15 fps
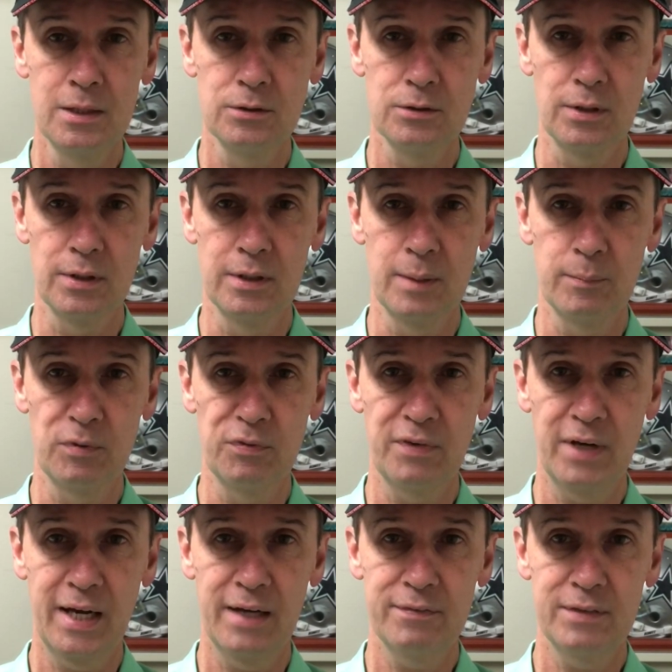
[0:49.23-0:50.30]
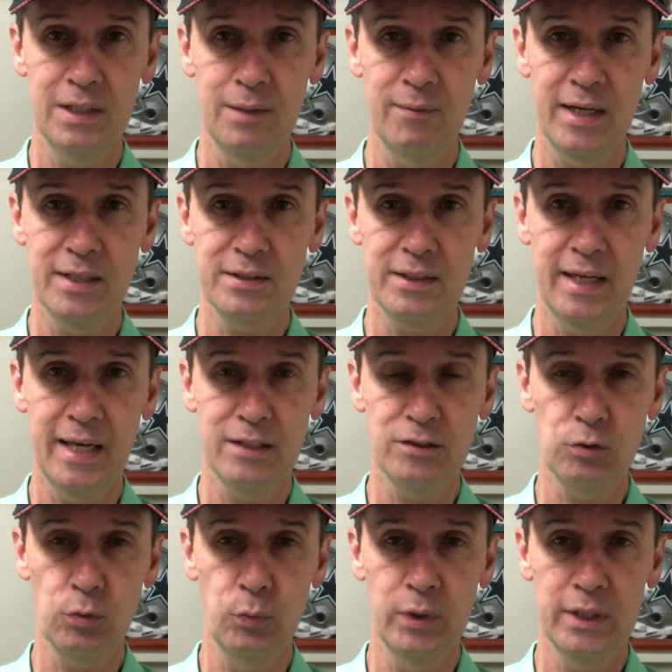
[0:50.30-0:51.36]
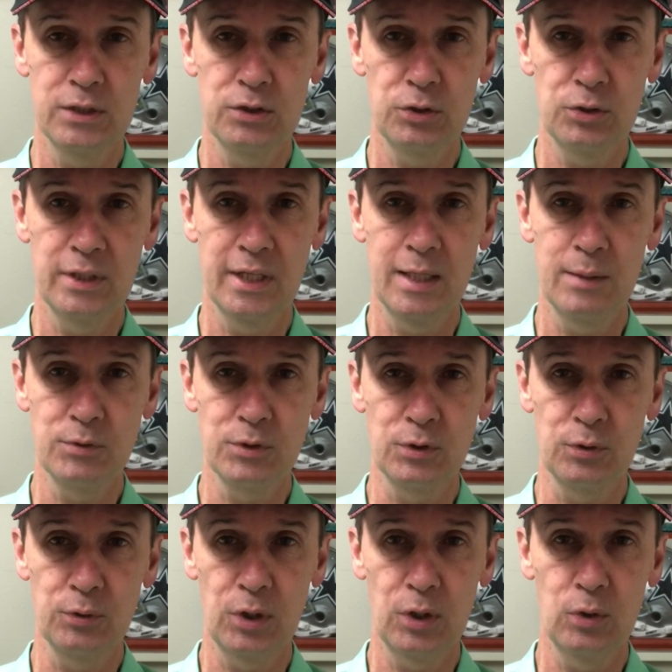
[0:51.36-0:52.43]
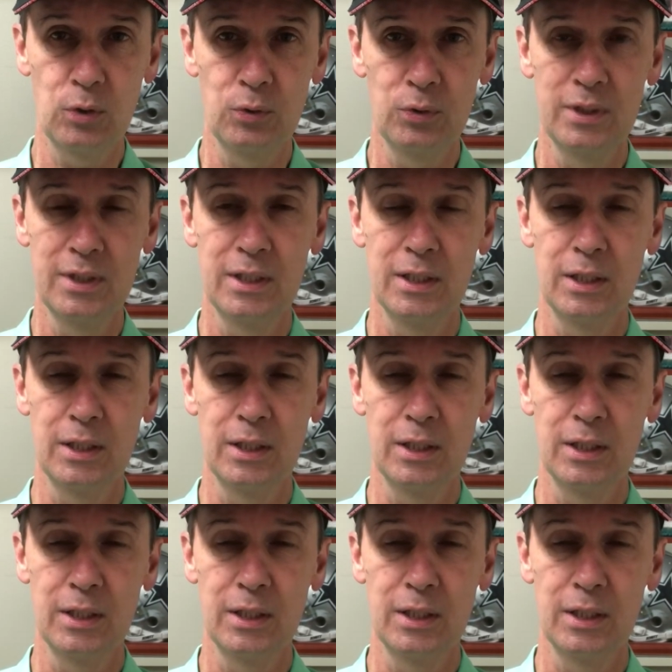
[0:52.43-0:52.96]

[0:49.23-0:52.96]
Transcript: So the number 5 team actually has to win 2 games in a row